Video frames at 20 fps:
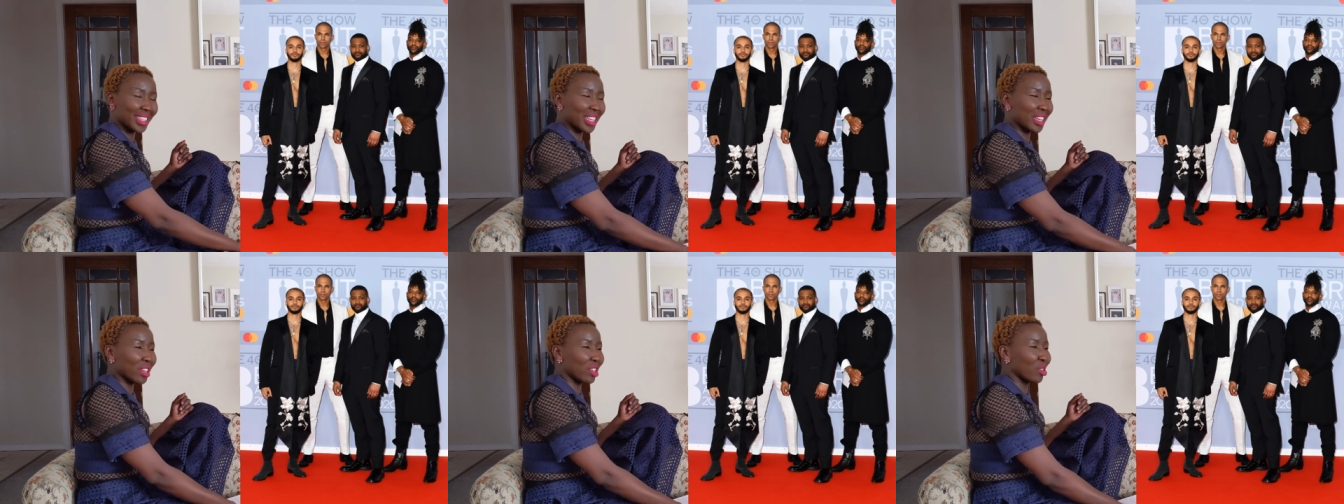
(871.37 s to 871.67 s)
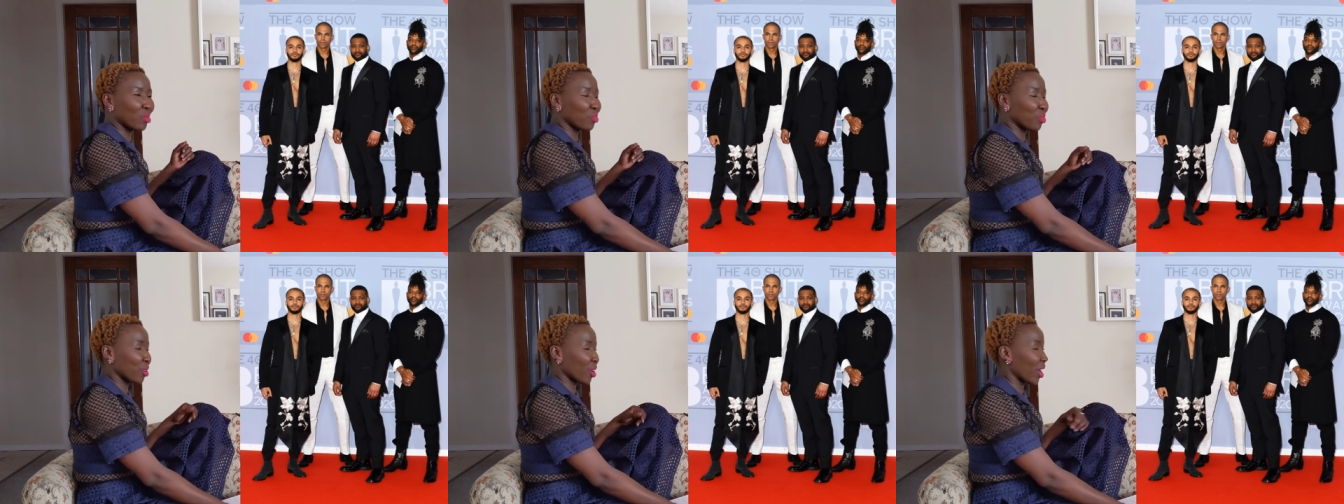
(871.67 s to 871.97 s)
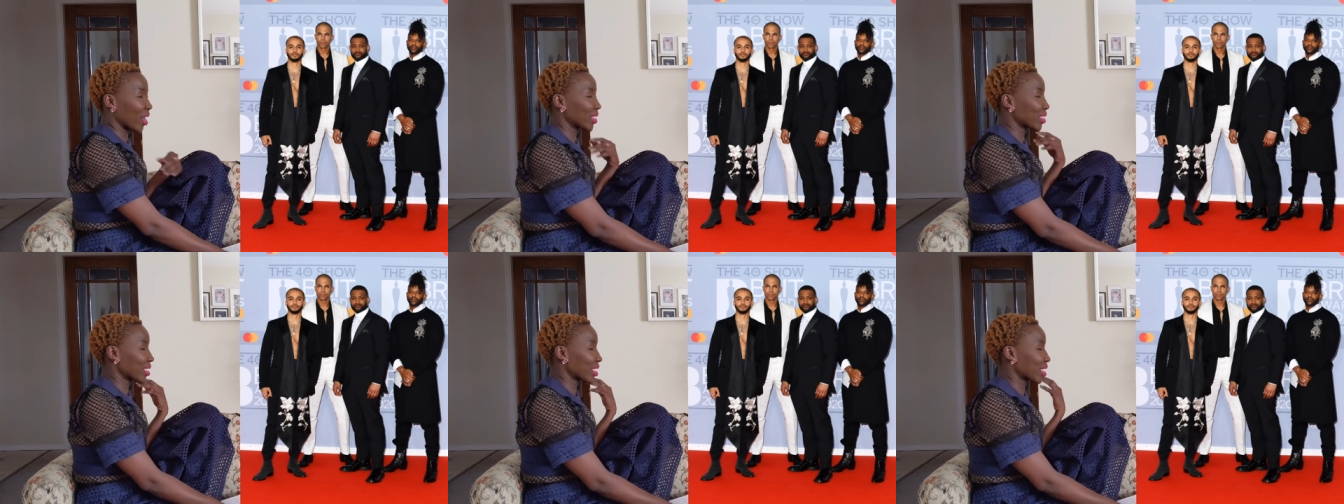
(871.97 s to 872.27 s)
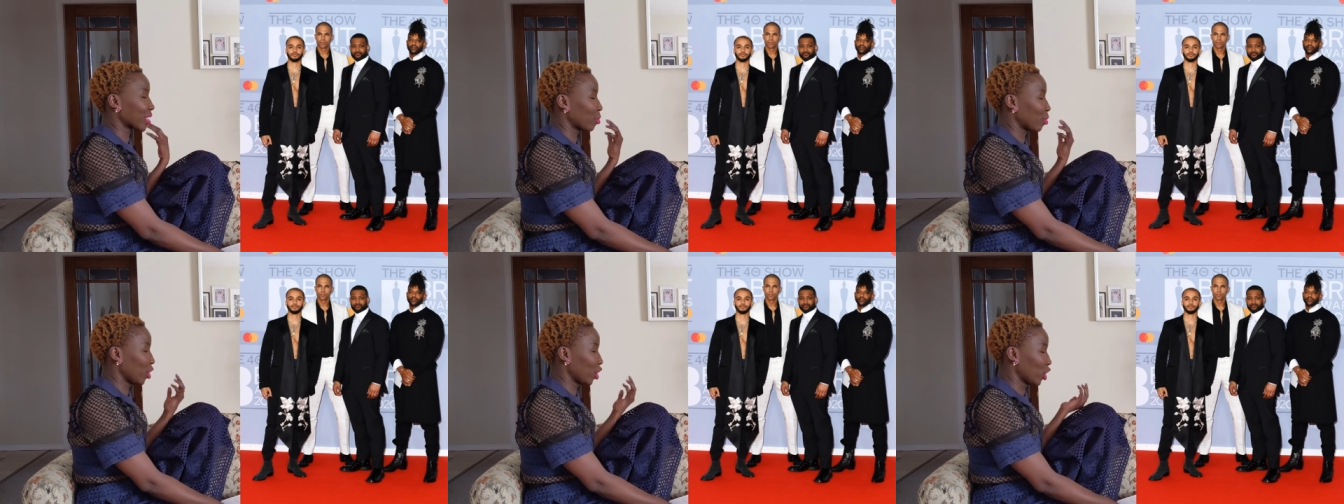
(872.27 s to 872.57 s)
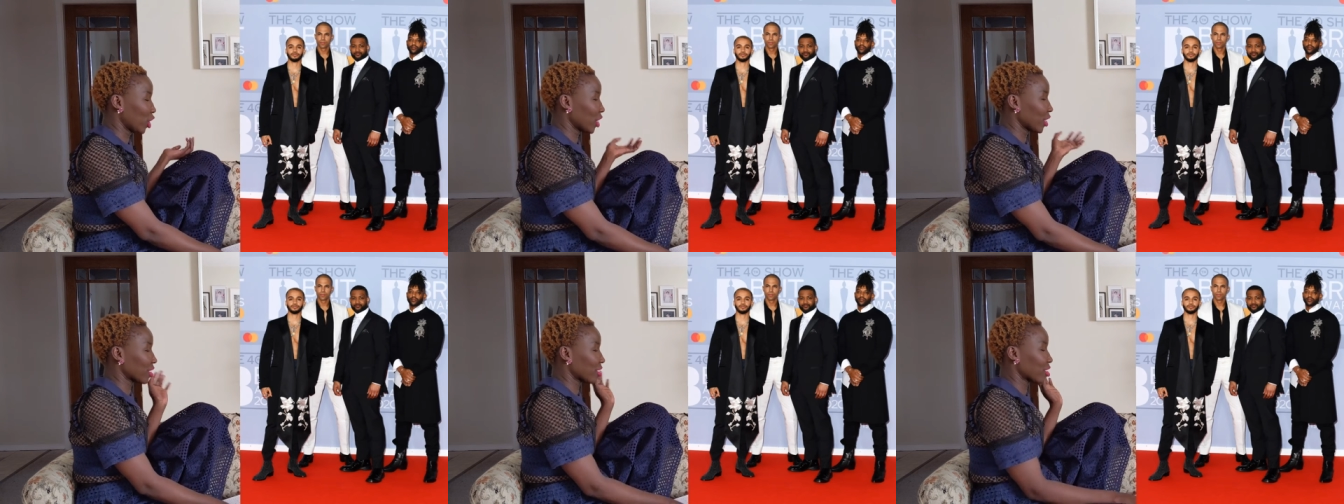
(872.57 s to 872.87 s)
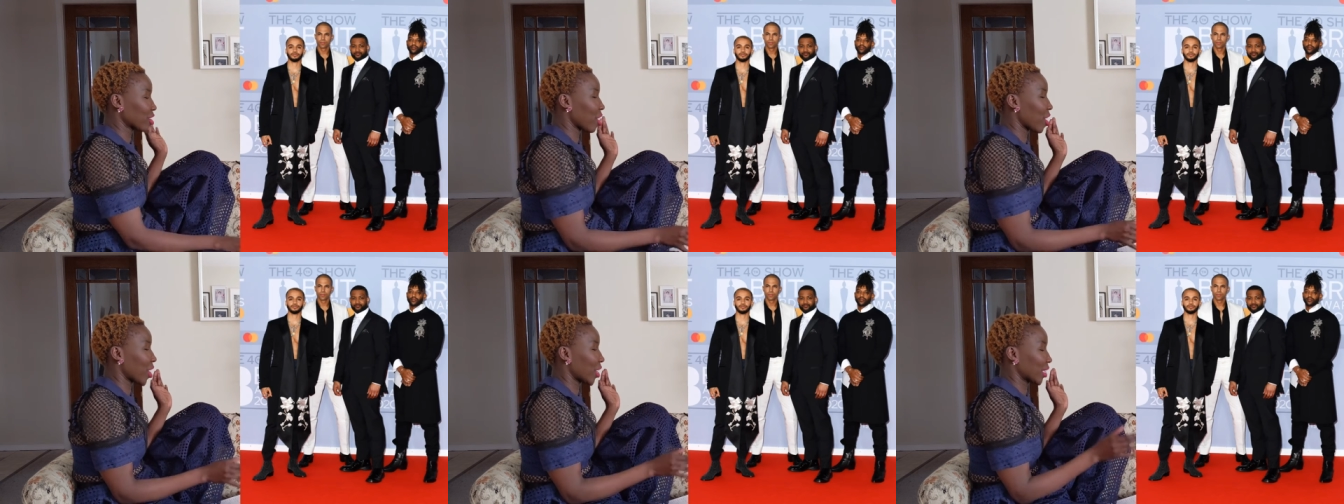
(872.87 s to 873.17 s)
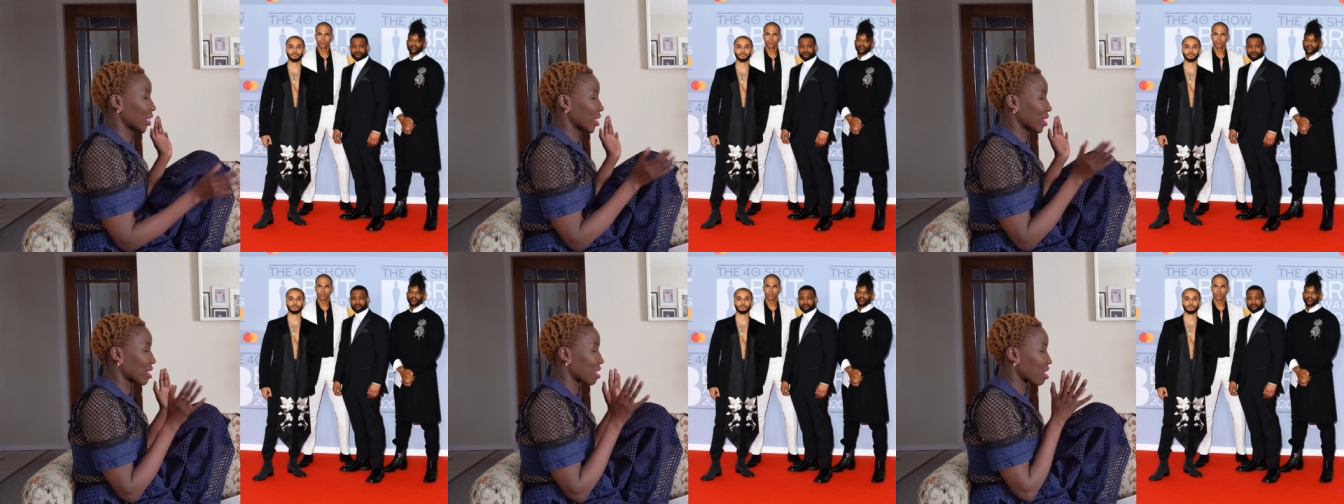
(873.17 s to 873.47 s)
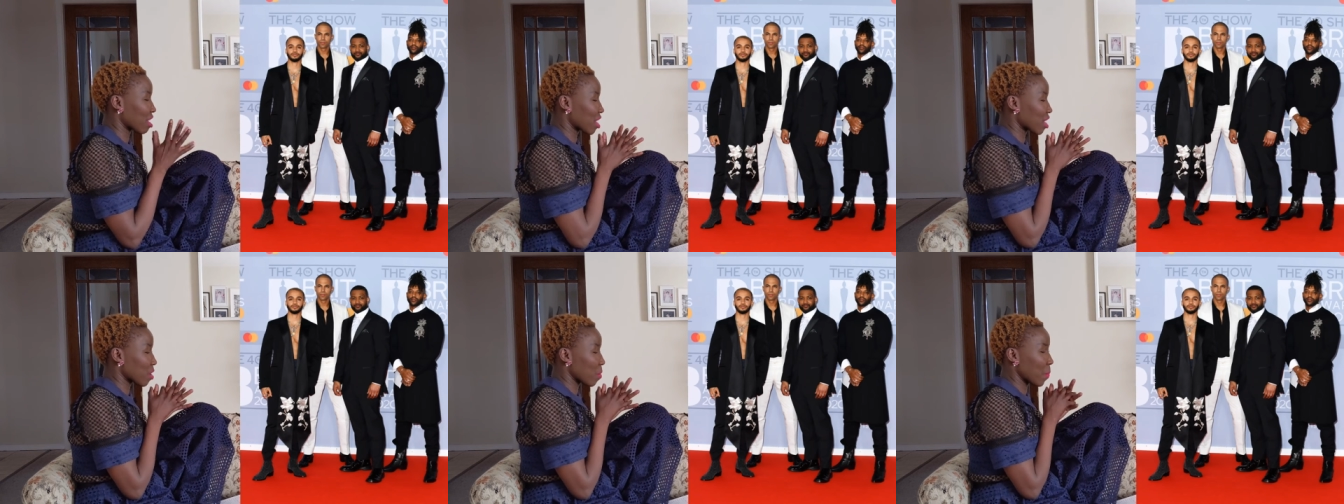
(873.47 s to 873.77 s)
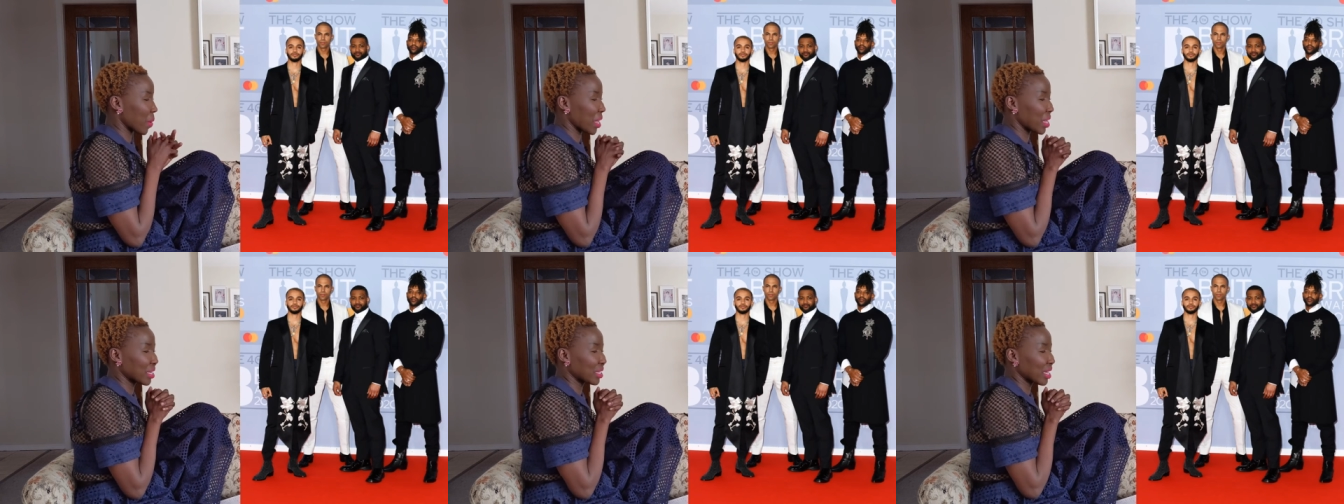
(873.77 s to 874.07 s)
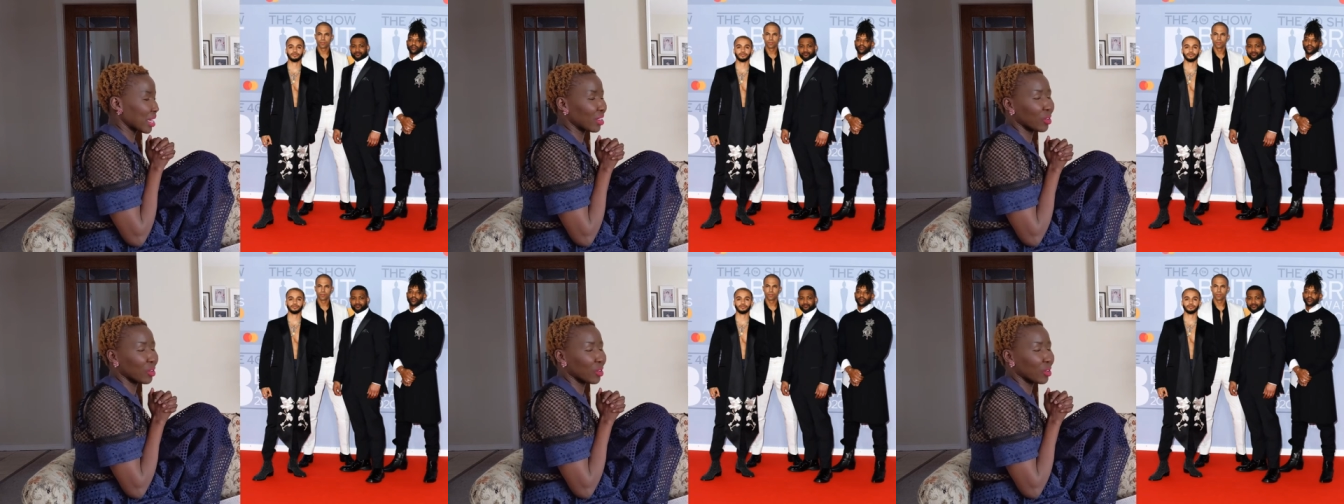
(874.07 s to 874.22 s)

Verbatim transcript: they brought some looks on the carpet,